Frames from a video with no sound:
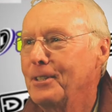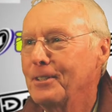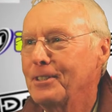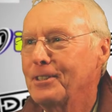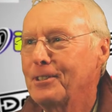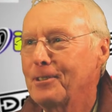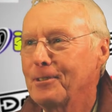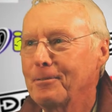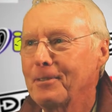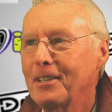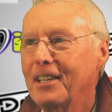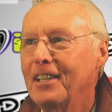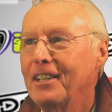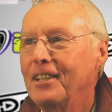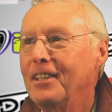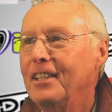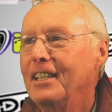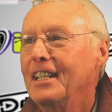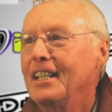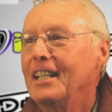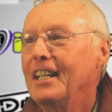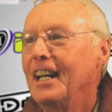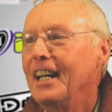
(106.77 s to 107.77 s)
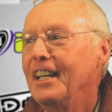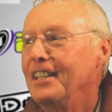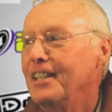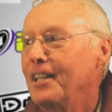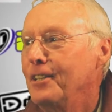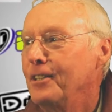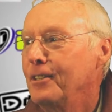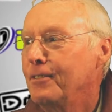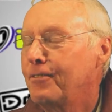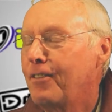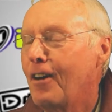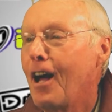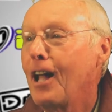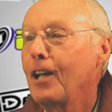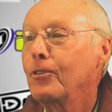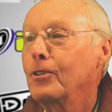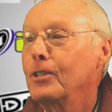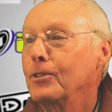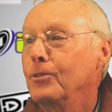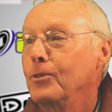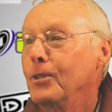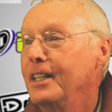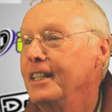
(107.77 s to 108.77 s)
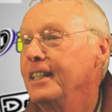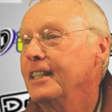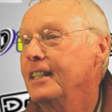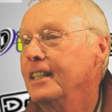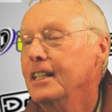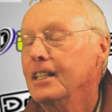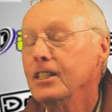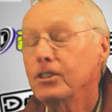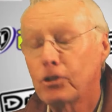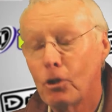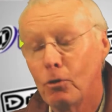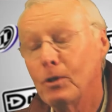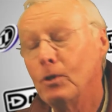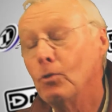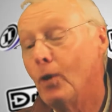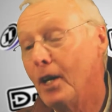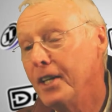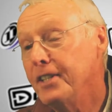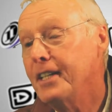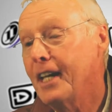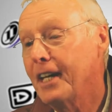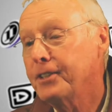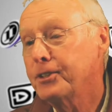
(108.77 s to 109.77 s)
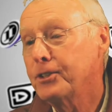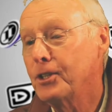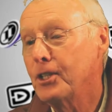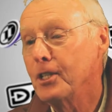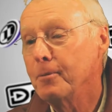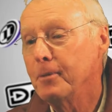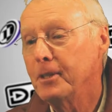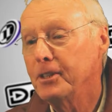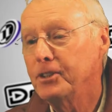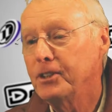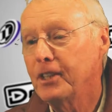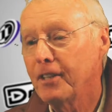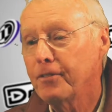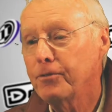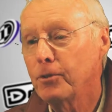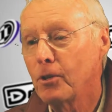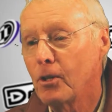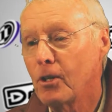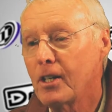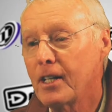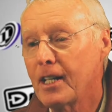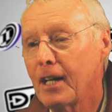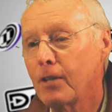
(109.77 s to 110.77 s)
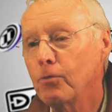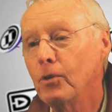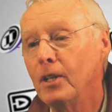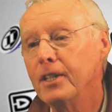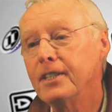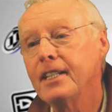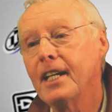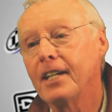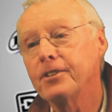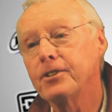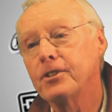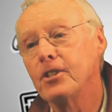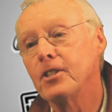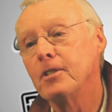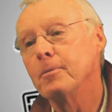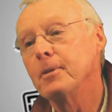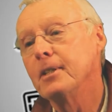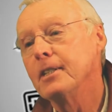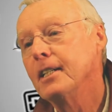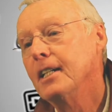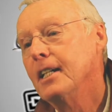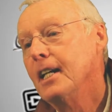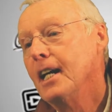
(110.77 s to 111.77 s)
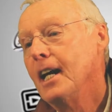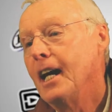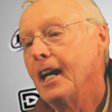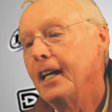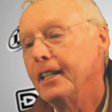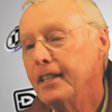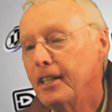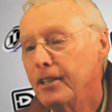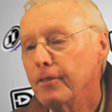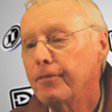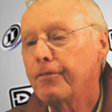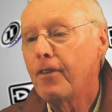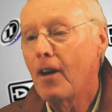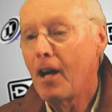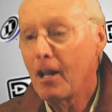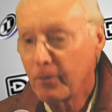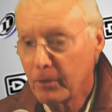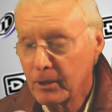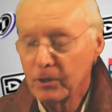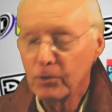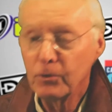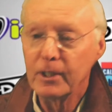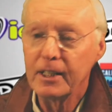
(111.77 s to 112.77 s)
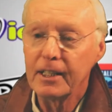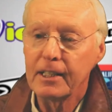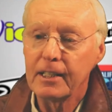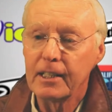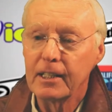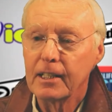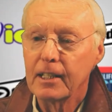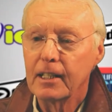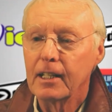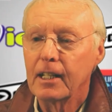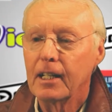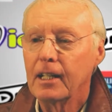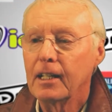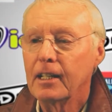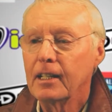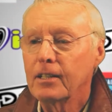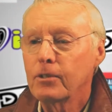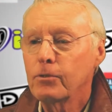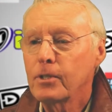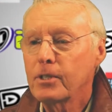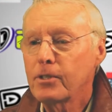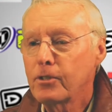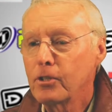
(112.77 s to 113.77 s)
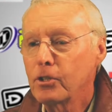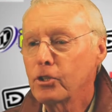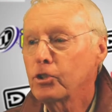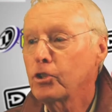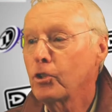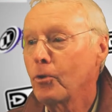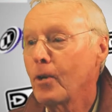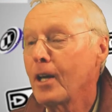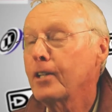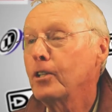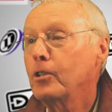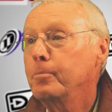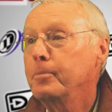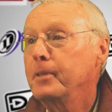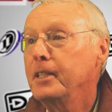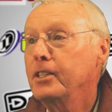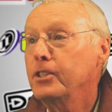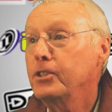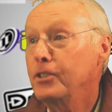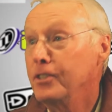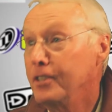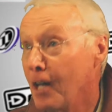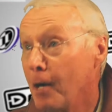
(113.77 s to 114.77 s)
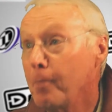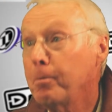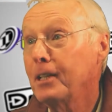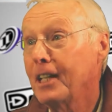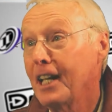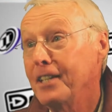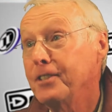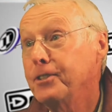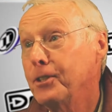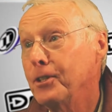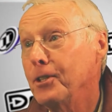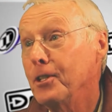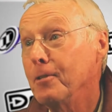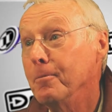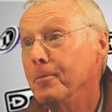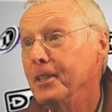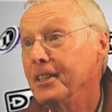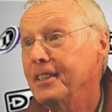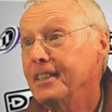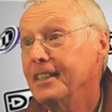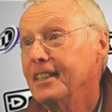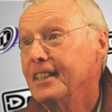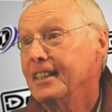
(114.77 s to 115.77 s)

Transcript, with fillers: was the player. And then the following week, so we won that tournament. Jeff Rohr and I won that tournament. And then the following week uh, was the Sorrento Beach Double A tournament.